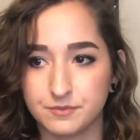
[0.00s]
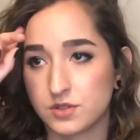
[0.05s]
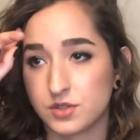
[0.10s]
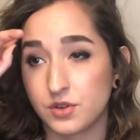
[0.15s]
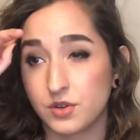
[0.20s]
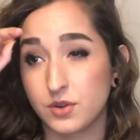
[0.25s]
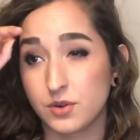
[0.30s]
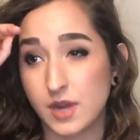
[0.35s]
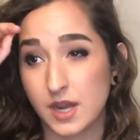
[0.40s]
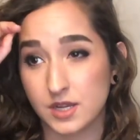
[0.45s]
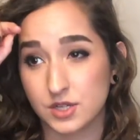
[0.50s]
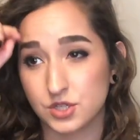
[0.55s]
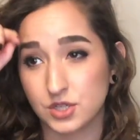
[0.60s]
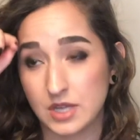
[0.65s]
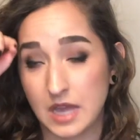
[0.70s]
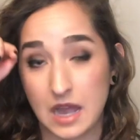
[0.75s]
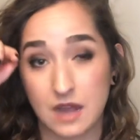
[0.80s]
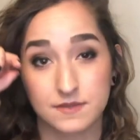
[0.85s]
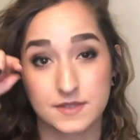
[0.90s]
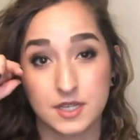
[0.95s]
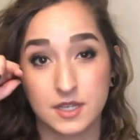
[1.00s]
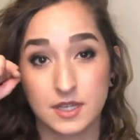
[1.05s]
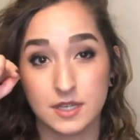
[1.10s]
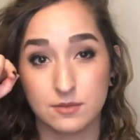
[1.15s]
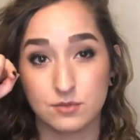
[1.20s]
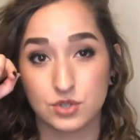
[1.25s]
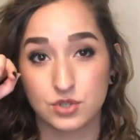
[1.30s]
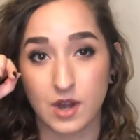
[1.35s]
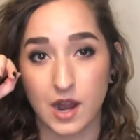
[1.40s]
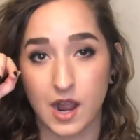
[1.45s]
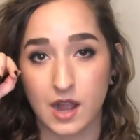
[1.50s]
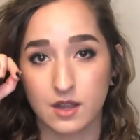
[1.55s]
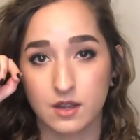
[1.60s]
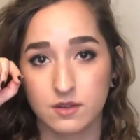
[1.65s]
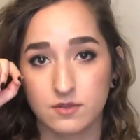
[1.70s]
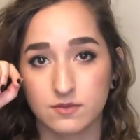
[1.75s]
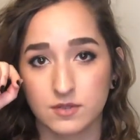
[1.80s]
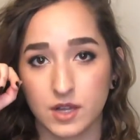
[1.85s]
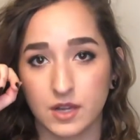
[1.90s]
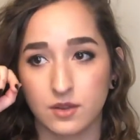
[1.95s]
So you don't actually have to keep track
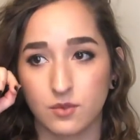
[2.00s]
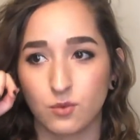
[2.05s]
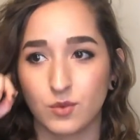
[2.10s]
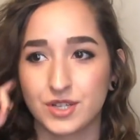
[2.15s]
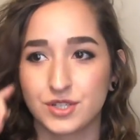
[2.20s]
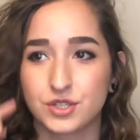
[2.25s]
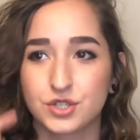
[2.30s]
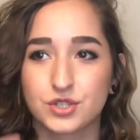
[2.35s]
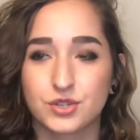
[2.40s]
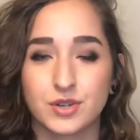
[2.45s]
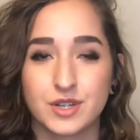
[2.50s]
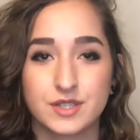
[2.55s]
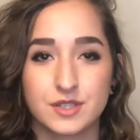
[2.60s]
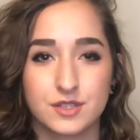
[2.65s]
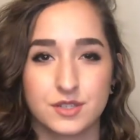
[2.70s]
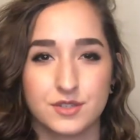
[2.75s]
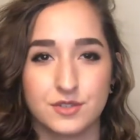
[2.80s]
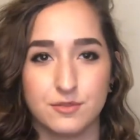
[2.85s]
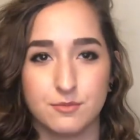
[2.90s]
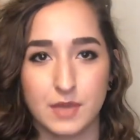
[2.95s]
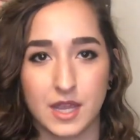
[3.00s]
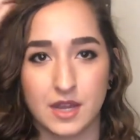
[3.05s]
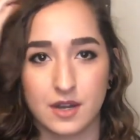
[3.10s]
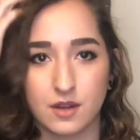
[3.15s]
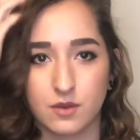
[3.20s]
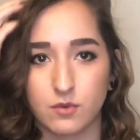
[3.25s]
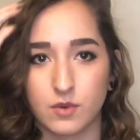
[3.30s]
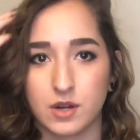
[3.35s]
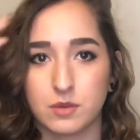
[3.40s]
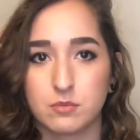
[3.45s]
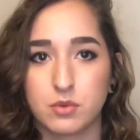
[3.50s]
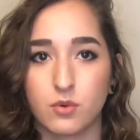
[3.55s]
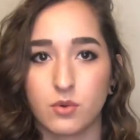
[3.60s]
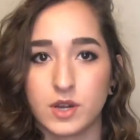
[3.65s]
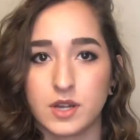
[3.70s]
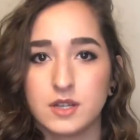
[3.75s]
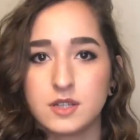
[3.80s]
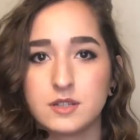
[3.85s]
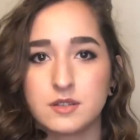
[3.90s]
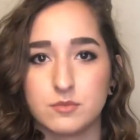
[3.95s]
of like which choices you made at what
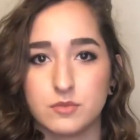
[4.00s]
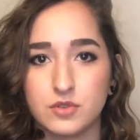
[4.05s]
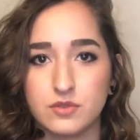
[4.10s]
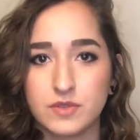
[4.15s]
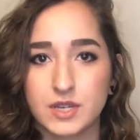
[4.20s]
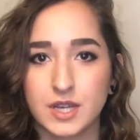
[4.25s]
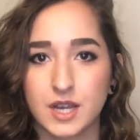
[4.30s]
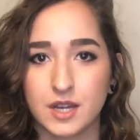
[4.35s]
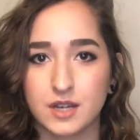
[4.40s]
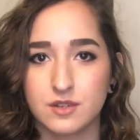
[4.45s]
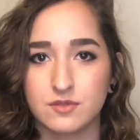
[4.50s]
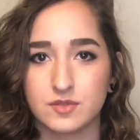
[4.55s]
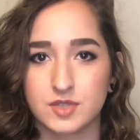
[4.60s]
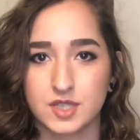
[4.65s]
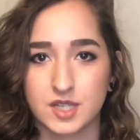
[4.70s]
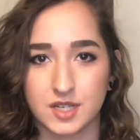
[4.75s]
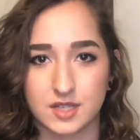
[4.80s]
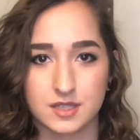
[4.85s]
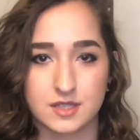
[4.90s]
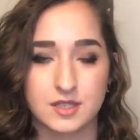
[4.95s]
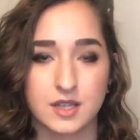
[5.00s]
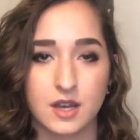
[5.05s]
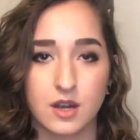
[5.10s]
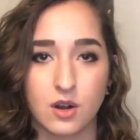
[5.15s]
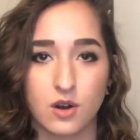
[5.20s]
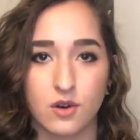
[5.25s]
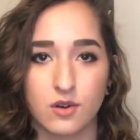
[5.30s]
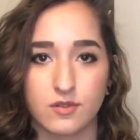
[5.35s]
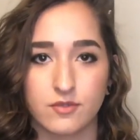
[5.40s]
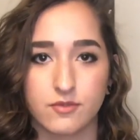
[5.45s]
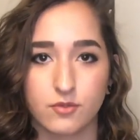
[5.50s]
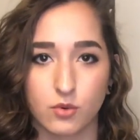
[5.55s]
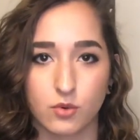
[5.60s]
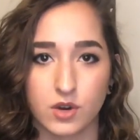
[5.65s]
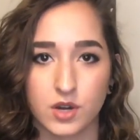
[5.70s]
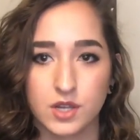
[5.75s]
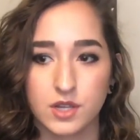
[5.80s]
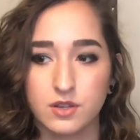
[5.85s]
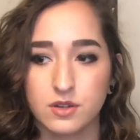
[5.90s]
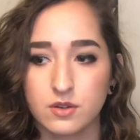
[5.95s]
point. The movie kind of does that all
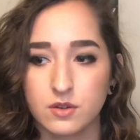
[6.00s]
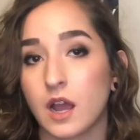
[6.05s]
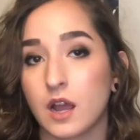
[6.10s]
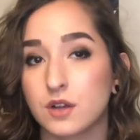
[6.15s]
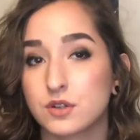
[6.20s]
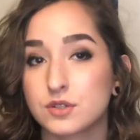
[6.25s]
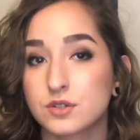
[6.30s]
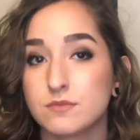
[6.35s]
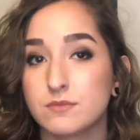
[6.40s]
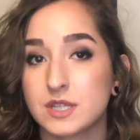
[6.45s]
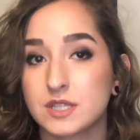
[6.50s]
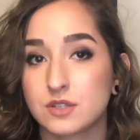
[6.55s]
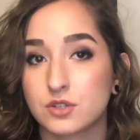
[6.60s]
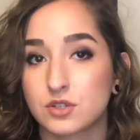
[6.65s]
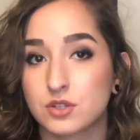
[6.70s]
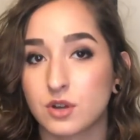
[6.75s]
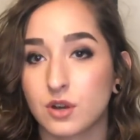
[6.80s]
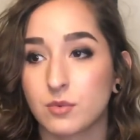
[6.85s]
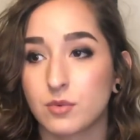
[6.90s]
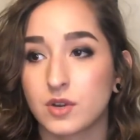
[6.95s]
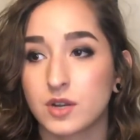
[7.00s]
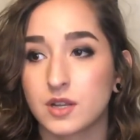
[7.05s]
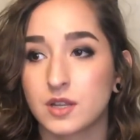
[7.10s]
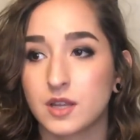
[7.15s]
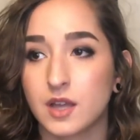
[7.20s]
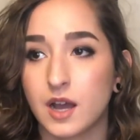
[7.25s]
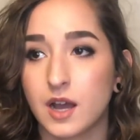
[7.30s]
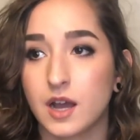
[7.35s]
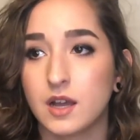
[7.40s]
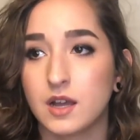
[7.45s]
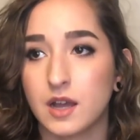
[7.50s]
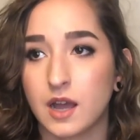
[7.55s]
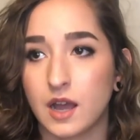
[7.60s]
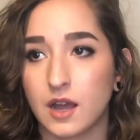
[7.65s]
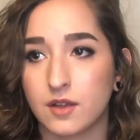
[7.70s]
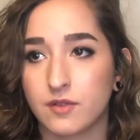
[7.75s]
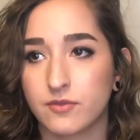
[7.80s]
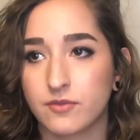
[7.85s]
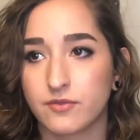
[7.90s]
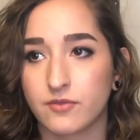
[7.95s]
for you. I also misinterpreted that
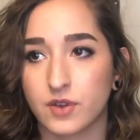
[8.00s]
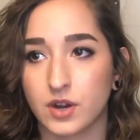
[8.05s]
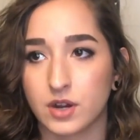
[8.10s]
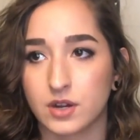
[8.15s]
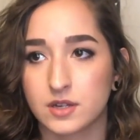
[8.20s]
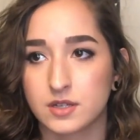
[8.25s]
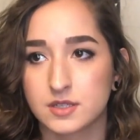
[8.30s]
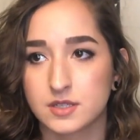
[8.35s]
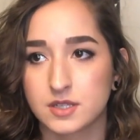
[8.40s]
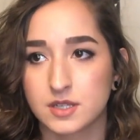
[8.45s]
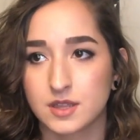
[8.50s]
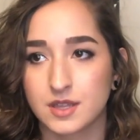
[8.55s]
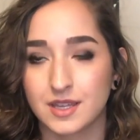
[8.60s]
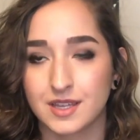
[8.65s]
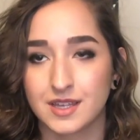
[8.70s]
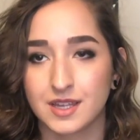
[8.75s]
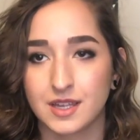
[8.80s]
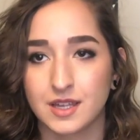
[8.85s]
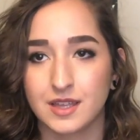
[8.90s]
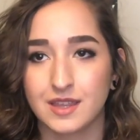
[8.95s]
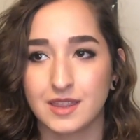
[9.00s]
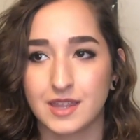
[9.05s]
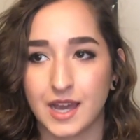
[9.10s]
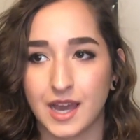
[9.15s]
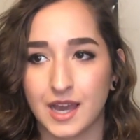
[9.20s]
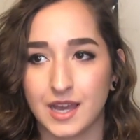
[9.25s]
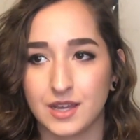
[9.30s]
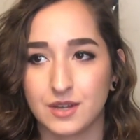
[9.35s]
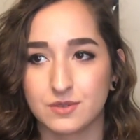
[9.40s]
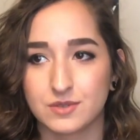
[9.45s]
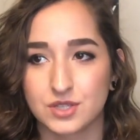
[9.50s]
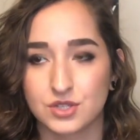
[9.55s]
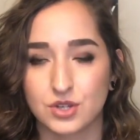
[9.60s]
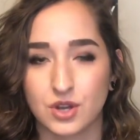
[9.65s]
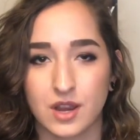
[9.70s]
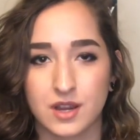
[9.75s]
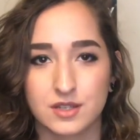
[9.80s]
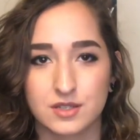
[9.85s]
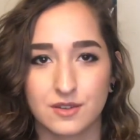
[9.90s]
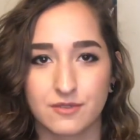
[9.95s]
at first, thinking that it was
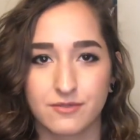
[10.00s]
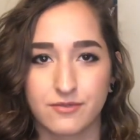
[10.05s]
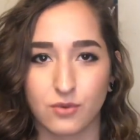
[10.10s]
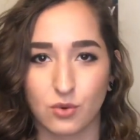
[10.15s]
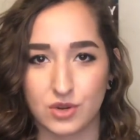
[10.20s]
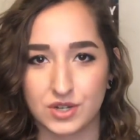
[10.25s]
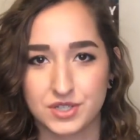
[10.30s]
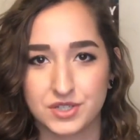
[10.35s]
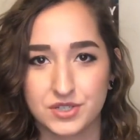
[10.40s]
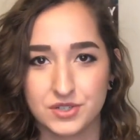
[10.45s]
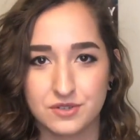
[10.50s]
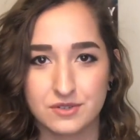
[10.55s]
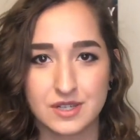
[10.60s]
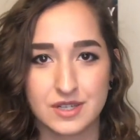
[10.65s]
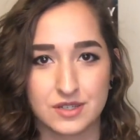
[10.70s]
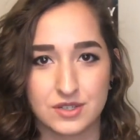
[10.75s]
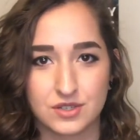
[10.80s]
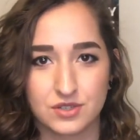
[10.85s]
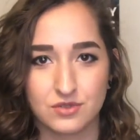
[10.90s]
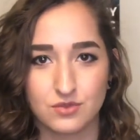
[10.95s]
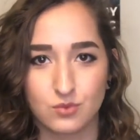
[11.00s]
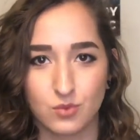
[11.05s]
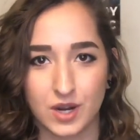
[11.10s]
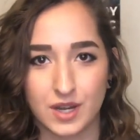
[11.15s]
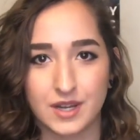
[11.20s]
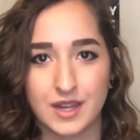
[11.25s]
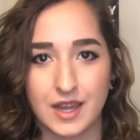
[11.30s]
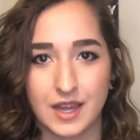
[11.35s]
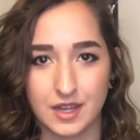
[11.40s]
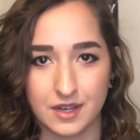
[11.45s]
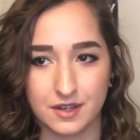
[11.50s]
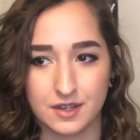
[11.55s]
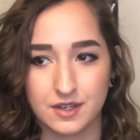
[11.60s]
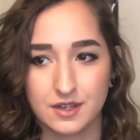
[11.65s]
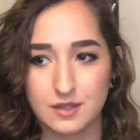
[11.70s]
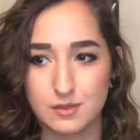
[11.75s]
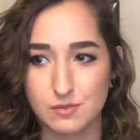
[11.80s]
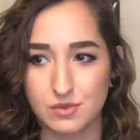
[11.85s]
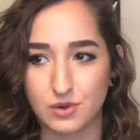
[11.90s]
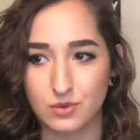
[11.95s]
trying to force you into one
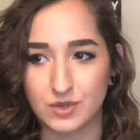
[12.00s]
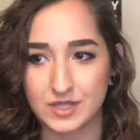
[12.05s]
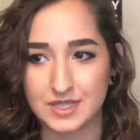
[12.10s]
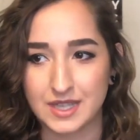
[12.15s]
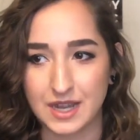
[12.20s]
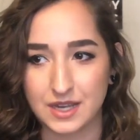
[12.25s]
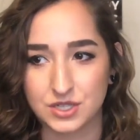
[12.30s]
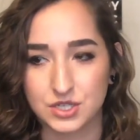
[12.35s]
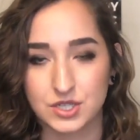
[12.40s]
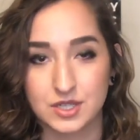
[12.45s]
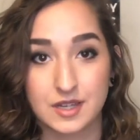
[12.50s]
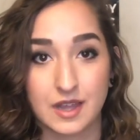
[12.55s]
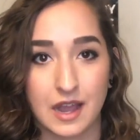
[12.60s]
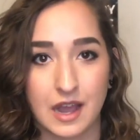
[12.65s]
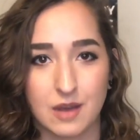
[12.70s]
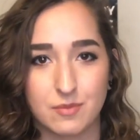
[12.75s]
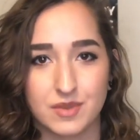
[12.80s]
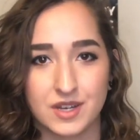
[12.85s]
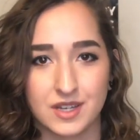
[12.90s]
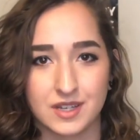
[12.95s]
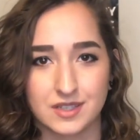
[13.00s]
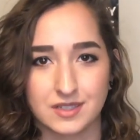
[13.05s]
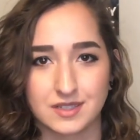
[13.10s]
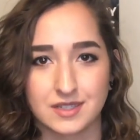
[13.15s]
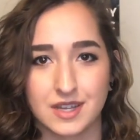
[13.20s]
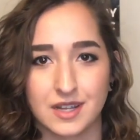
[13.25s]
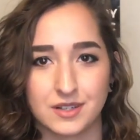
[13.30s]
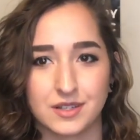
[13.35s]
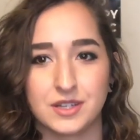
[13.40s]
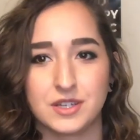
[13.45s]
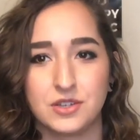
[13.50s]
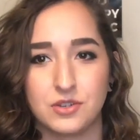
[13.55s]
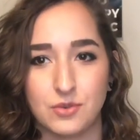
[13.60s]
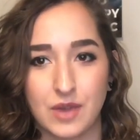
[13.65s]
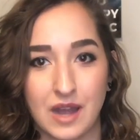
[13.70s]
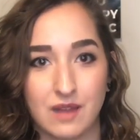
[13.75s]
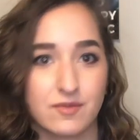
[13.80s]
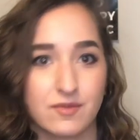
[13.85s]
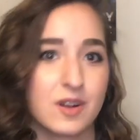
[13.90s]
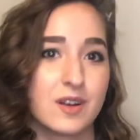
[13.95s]
ending, but what's actually happening is that like you
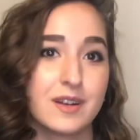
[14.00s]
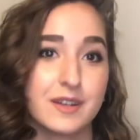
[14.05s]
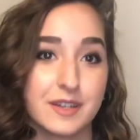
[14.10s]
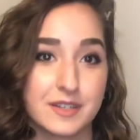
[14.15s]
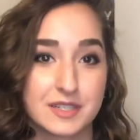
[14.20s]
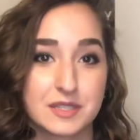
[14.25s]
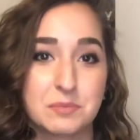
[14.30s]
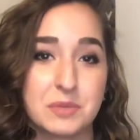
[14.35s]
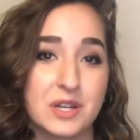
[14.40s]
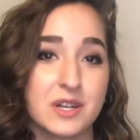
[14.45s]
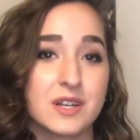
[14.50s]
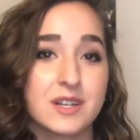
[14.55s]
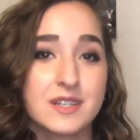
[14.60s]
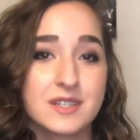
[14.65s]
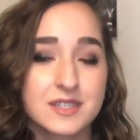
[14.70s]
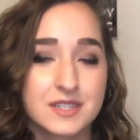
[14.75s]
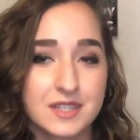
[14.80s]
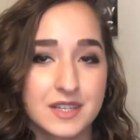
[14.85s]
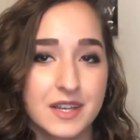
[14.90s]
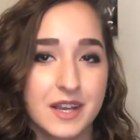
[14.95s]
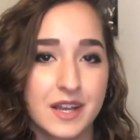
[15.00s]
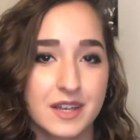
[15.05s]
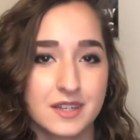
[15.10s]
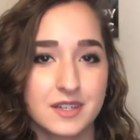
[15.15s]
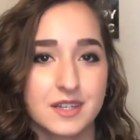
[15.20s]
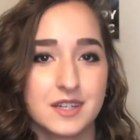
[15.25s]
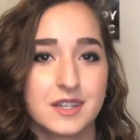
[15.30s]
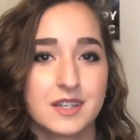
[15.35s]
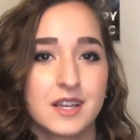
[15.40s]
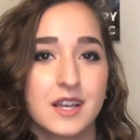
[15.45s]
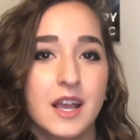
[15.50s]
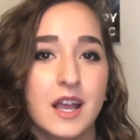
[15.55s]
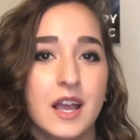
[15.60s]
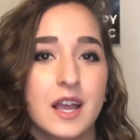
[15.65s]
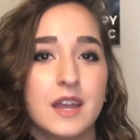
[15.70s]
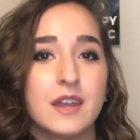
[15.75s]
have already experienced the ending.